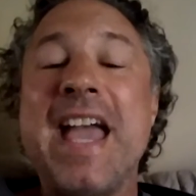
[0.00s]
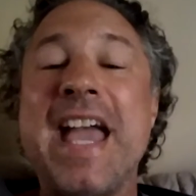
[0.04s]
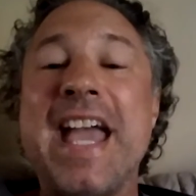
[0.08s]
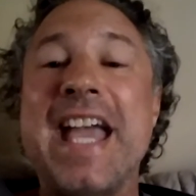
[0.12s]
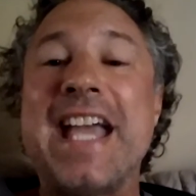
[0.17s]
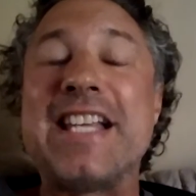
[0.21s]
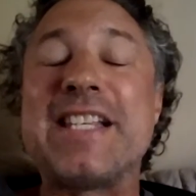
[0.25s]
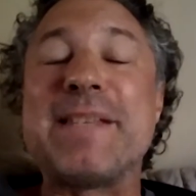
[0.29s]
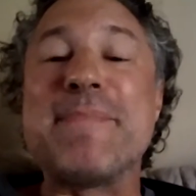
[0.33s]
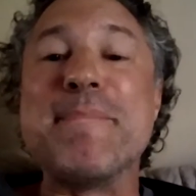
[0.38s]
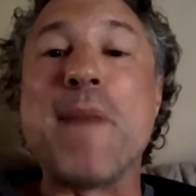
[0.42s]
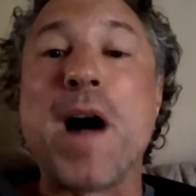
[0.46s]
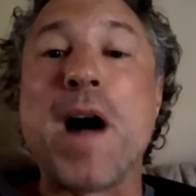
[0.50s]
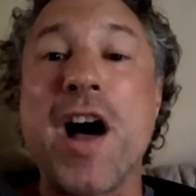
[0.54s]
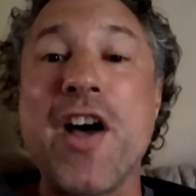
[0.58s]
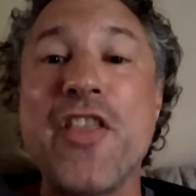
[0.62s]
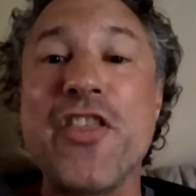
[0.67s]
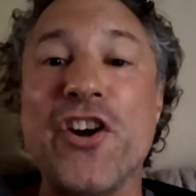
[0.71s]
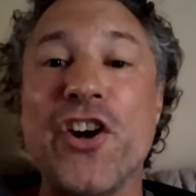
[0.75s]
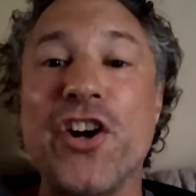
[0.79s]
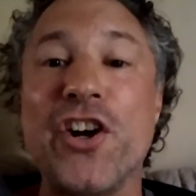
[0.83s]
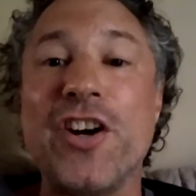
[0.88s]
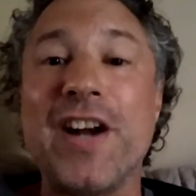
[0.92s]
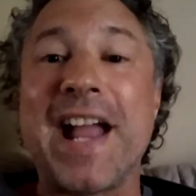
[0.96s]
His
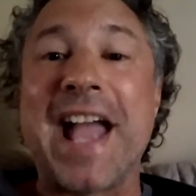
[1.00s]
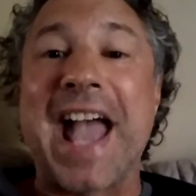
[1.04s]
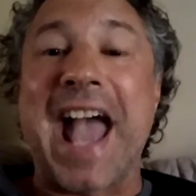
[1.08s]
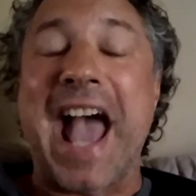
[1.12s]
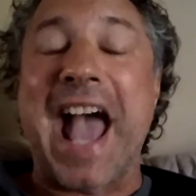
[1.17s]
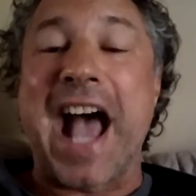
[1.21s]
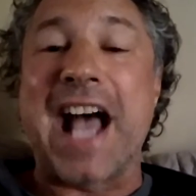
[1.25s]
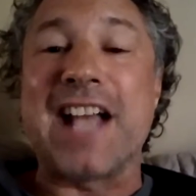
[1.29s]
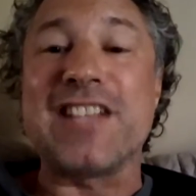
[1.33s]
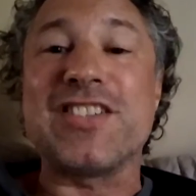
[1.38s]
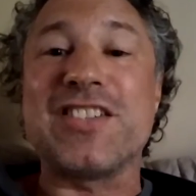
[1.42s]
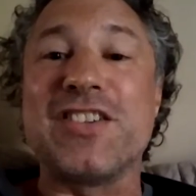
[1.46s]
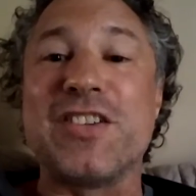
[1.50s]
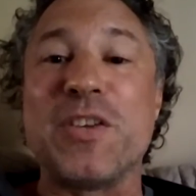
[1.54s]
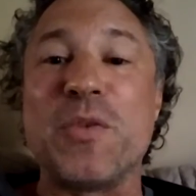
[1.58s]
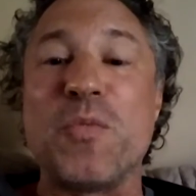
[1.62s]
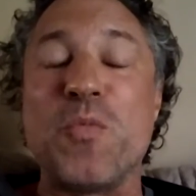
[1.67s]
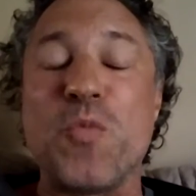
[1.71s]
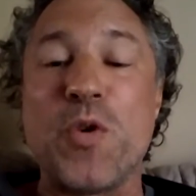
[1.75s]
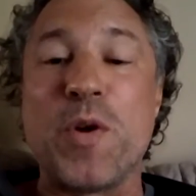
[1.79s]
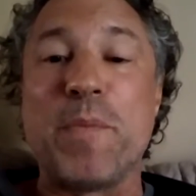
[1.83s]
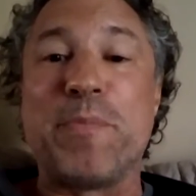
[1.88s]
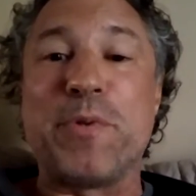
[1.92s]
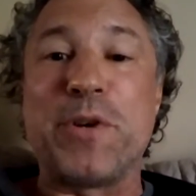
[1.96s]
mother asked the
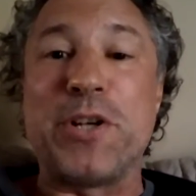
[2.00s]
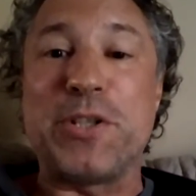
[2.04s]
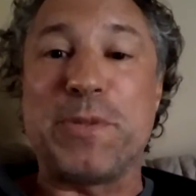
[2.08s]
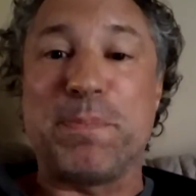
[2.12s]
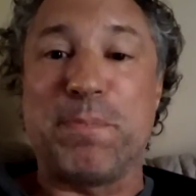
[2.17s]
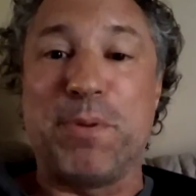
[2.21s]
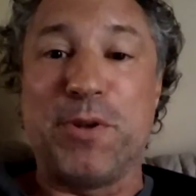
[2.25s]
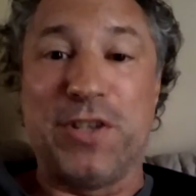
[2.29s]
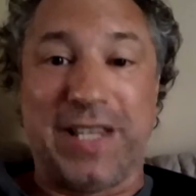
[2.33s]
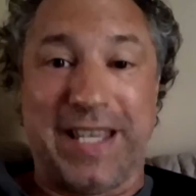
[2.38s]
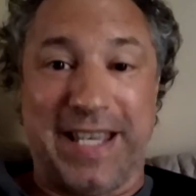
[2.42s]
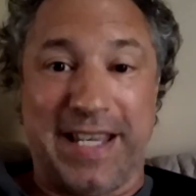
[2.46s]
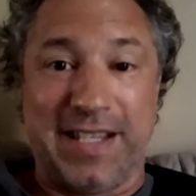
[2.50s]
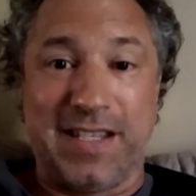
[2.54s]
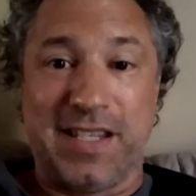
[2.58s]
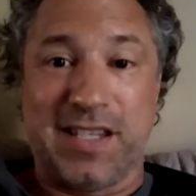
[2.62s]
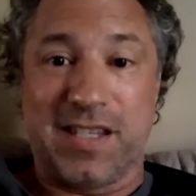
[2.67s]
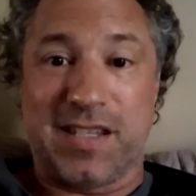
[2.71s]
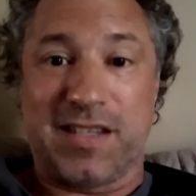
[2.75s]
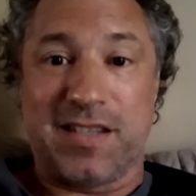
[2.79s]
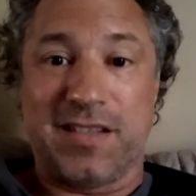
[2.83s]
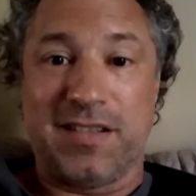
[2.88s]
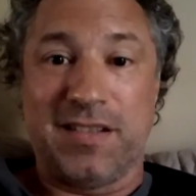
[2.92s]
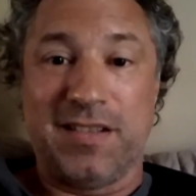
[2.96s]
Woodbridge
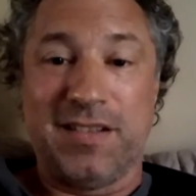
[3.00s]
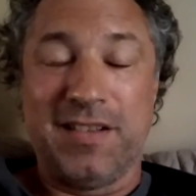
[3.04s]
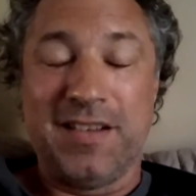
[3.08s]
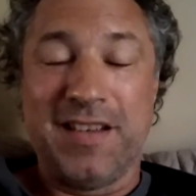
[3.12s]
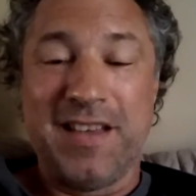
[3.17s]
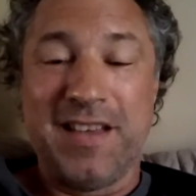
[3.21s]
police,